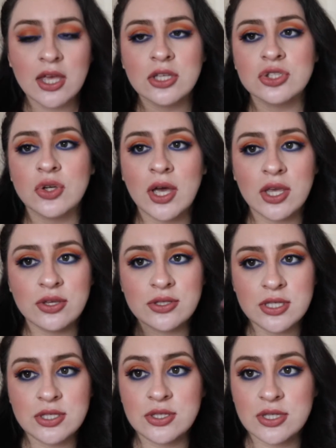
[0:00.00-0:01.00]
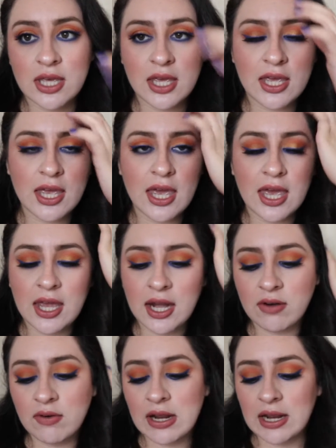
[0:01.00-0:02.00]
So I used it today and
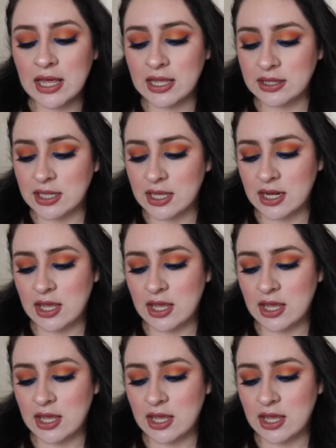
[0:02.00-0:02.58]
I really liked it.